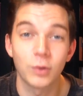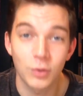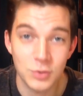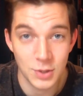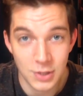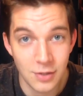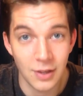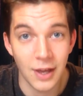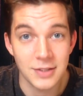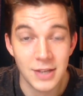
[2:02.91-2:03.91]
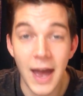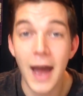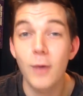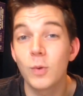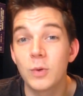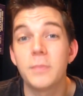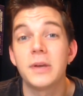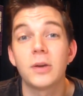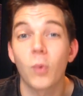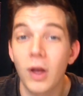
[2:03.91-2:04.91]
not to do that. So, how are we
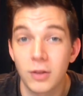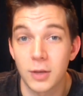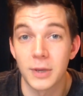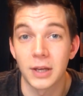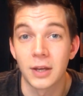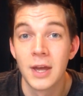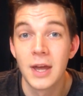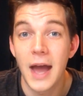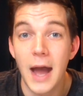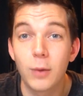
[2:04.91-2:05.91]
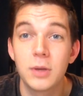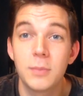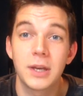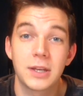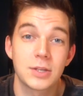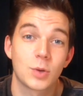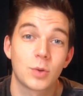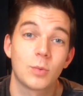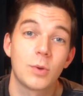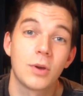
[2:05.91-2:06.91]
being welcoming? How are we making sure
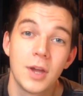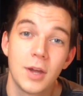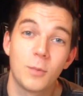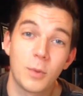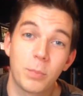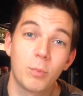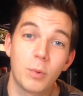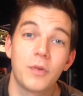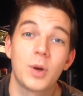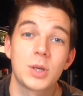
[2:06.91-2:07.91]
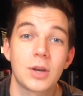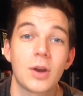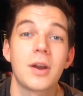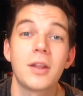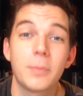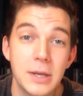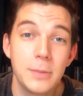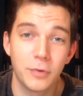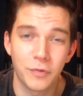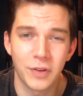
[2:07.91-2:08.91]
that we're, we're, we're focusing on other
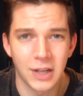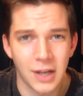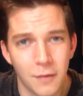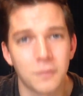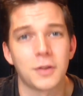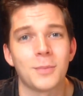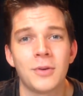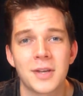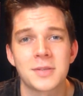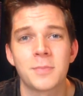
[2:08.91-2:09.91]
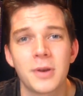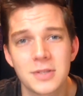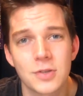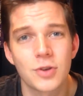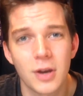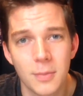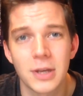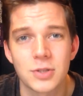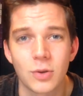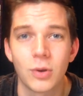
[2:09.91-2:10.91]
people feeling comfortable as opposed to trying to
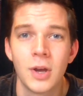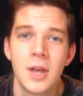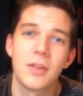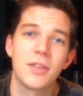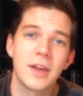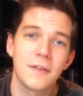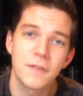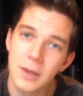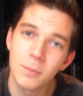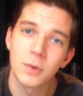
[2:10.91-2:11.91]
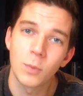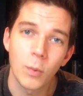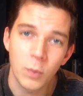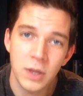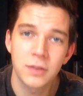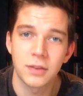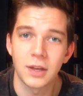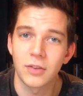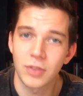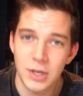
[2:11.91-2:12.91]
make sure that they fit in with what we
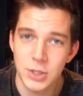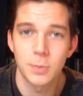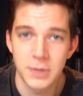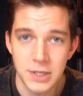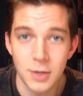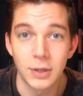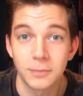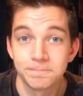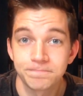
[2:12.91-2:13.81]
think they should be doing?